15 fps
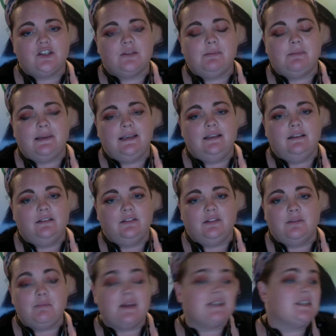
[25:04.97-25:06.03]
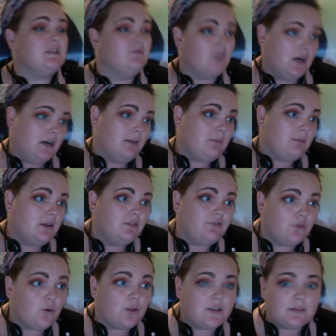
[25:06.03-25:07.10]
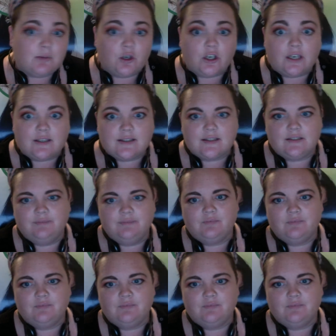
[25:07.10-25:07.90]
be the best environment for the Demodex.